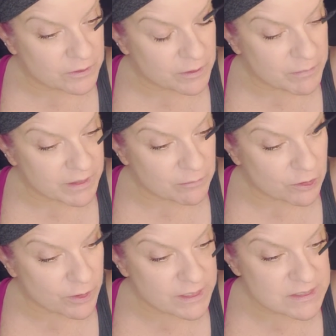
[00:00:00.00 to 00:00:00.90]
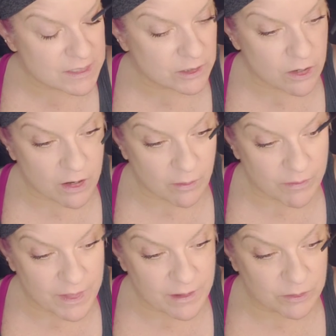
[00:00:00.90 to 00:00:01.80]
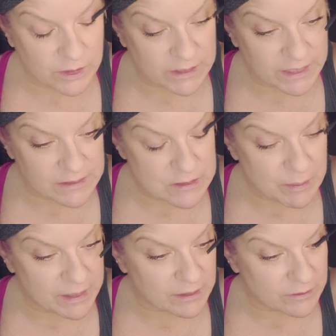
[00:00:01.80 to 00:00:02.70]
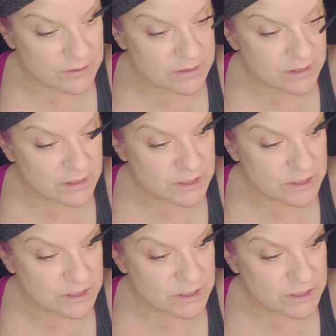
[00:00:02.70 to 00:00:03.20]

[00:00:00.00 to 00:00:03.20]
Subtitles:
You can make them crazy long without them looking like spiders,